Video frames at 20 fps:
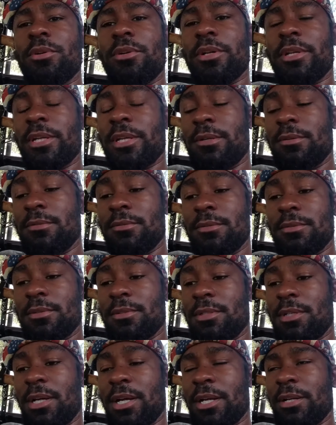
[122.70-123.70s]
account.
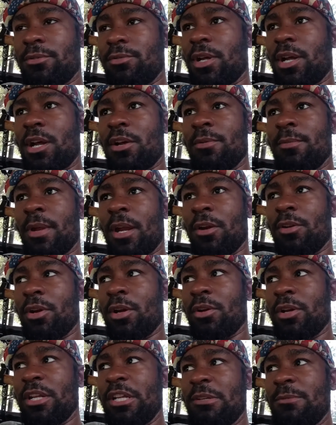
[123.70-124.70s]
I don't know how
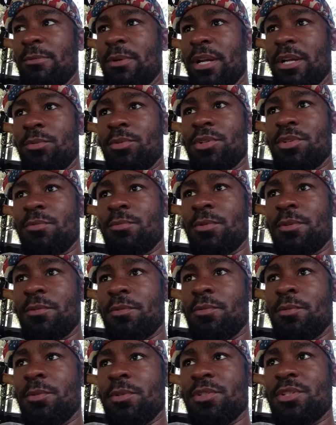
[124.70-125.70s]
anybody
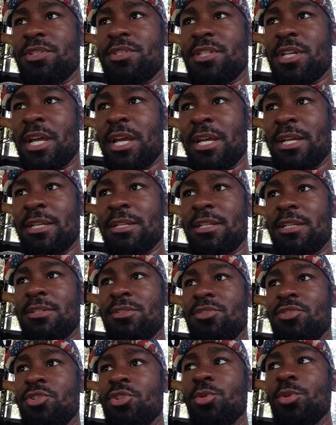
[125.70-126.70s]
who is sane
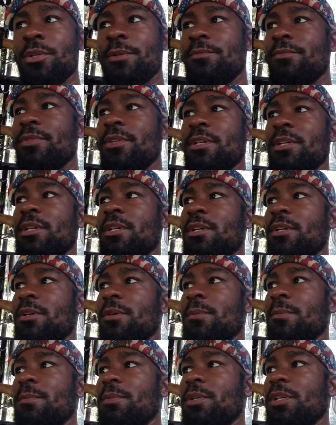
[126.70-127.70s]
can do it,
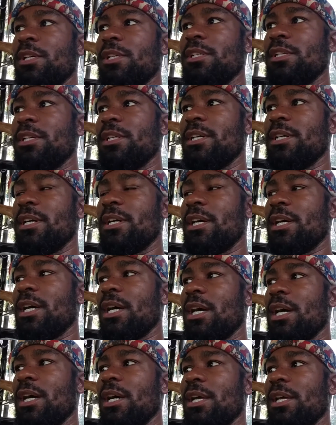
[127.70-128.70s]
but
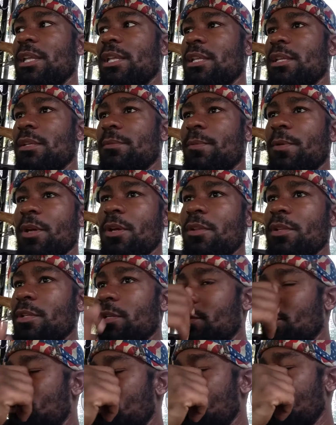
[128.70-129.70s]
apparently
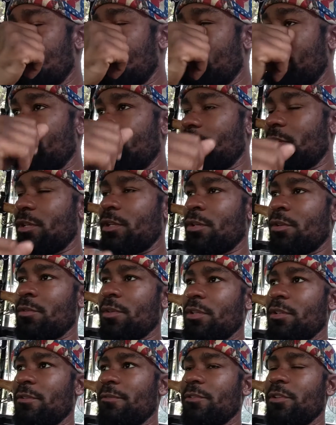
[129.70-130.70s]
they did
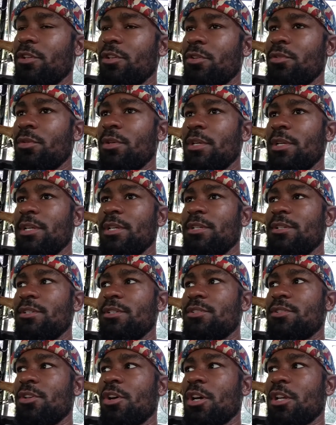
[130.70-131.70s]
a video
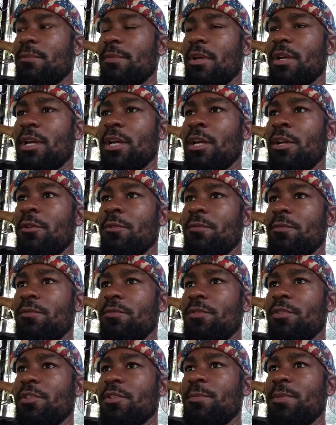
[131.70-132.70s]
talking about how
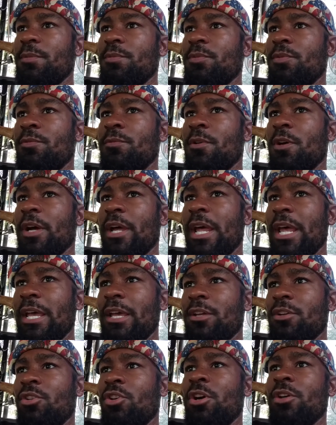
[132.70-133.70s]
there are people
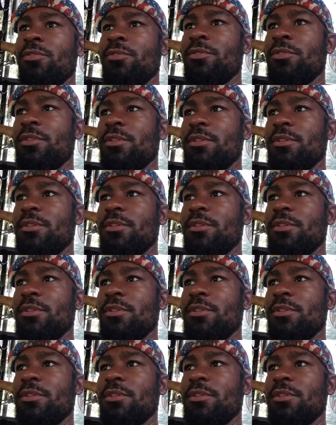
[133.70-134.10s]
hanging on